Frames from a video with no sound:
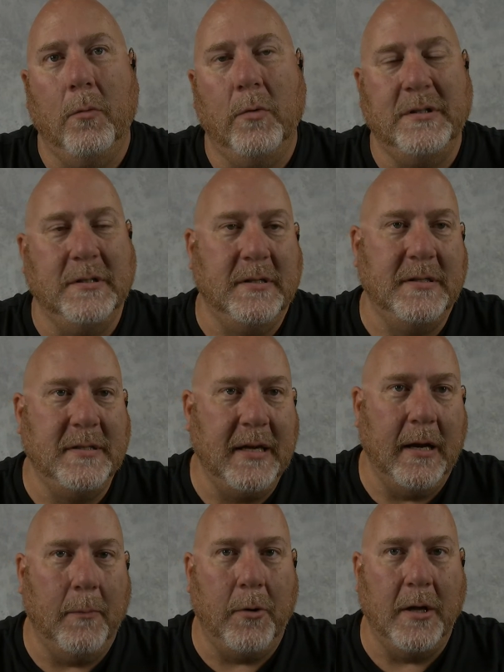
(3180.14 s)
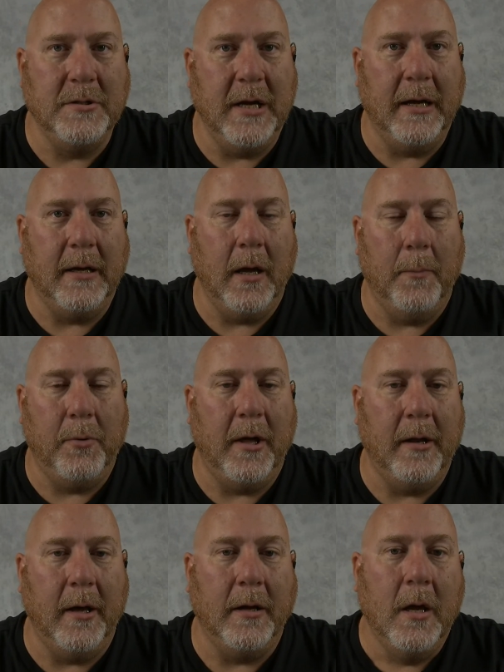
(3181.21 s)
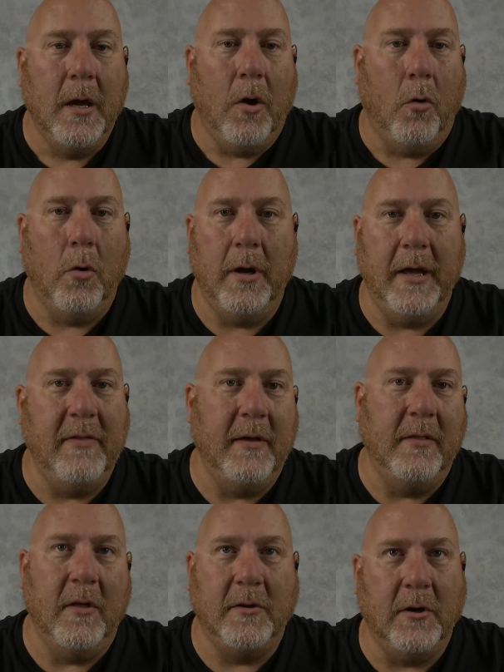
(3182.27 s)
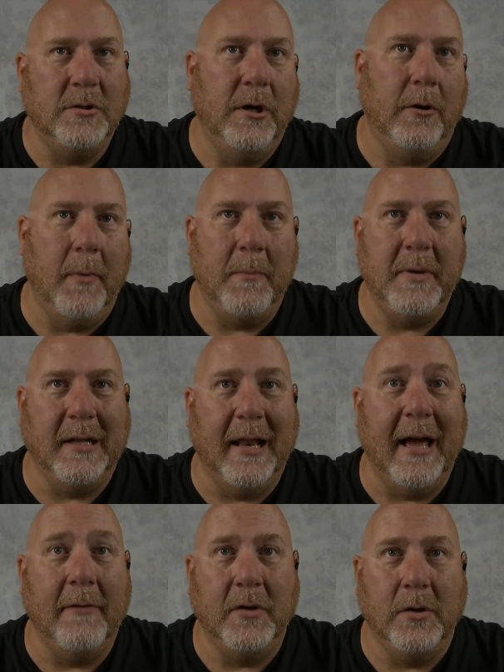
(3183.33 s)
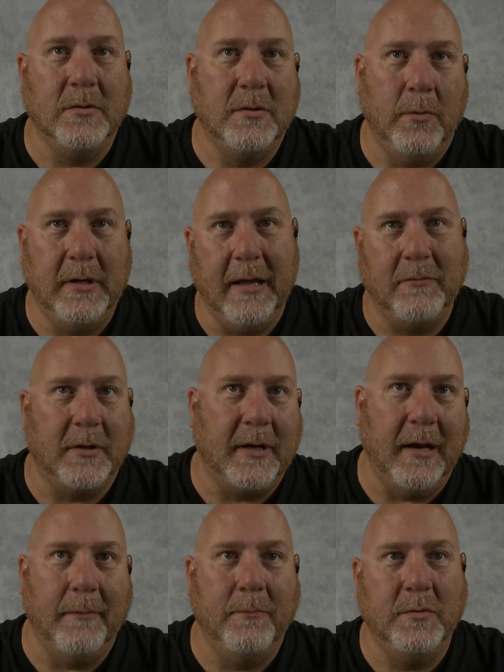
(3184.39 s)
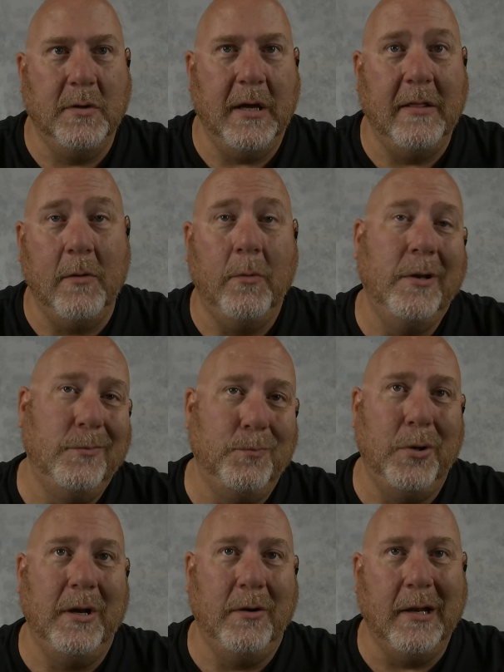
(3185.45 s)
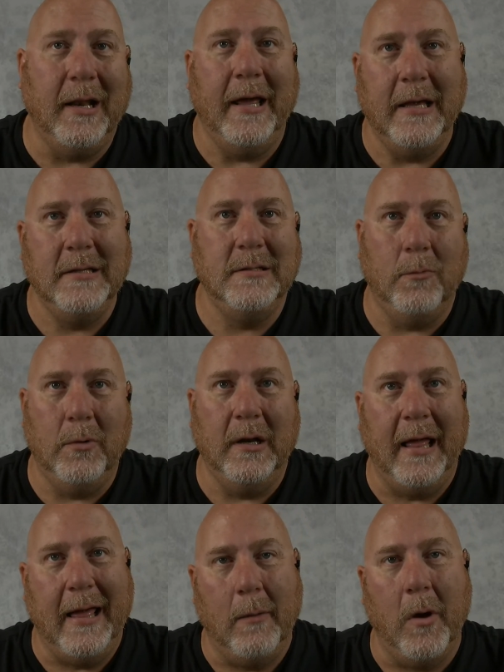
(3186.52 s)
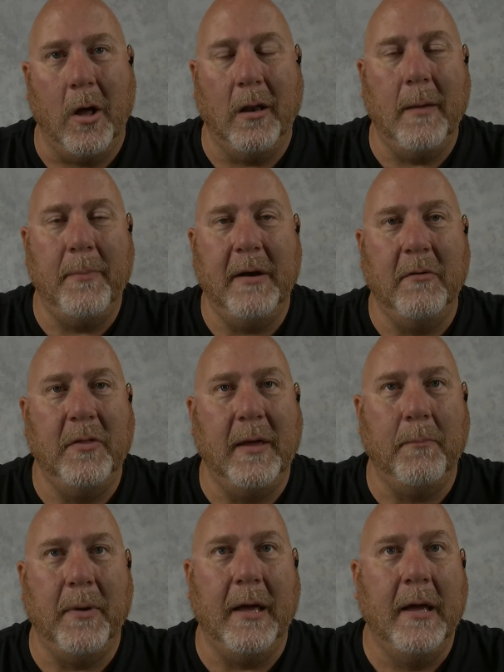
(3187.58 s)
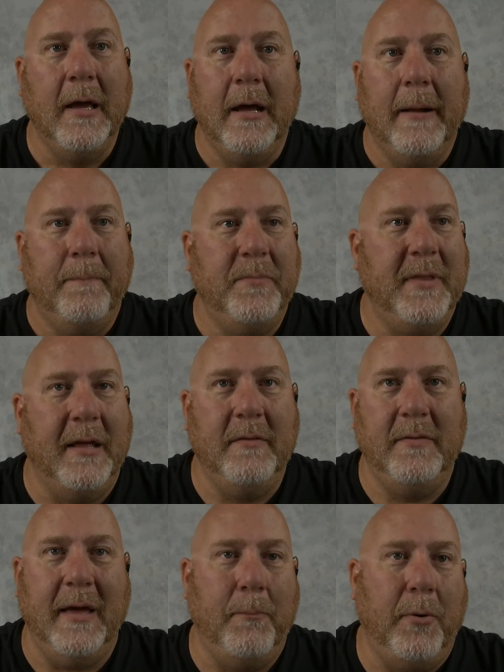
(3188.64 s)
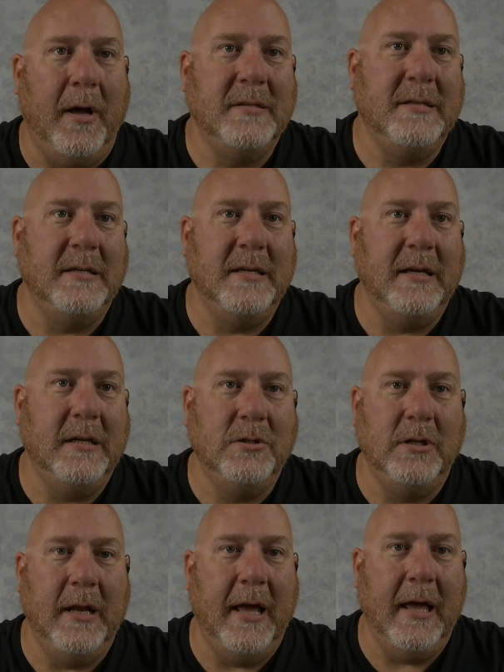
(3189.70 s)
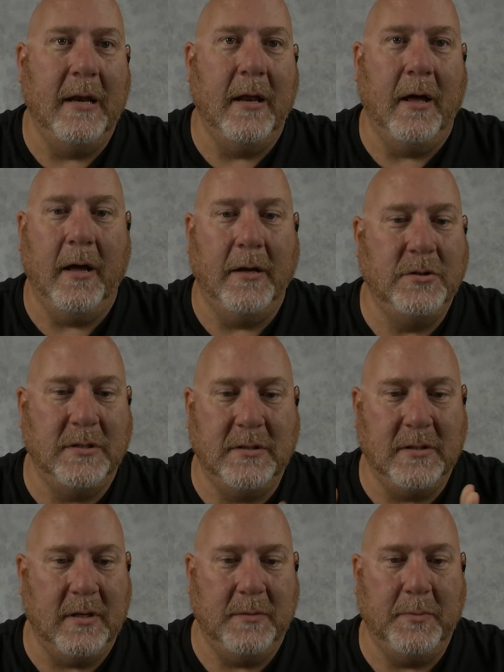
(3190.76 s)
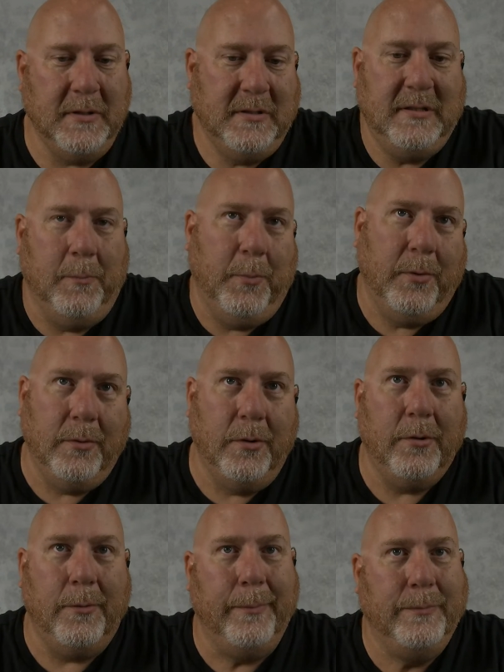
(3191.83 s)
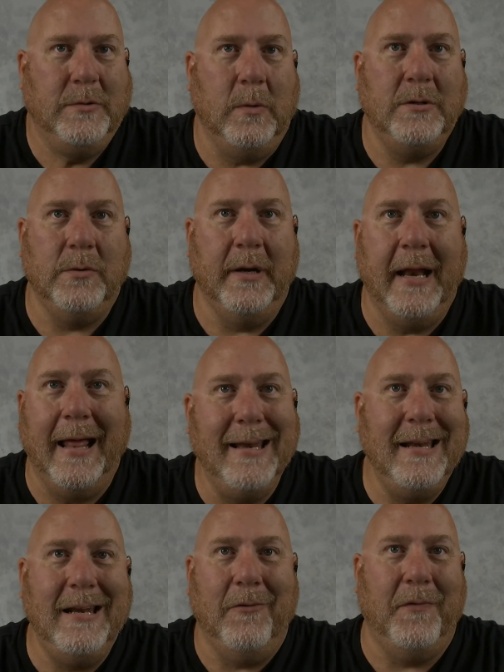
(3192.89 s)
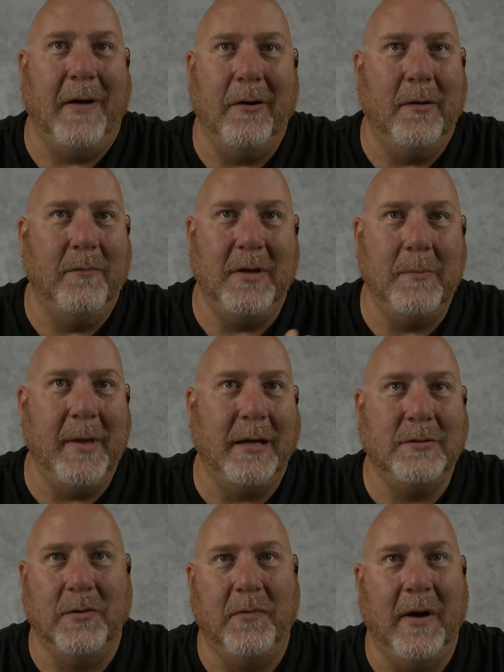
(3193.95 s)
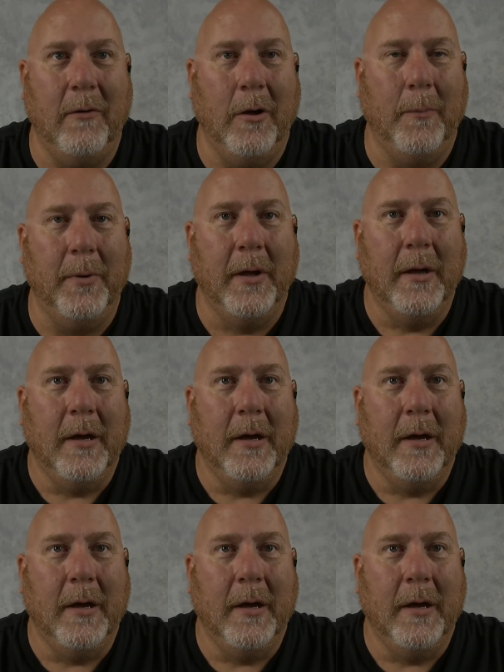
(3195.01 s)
which is a Sienna product, and then the tertiary might be a live view. So we'd have to and then we'd put in delays. So we'd line them all up and everything. But that processing engine had just a simple little switcher in it. I didn't need to fire up vMix or fire up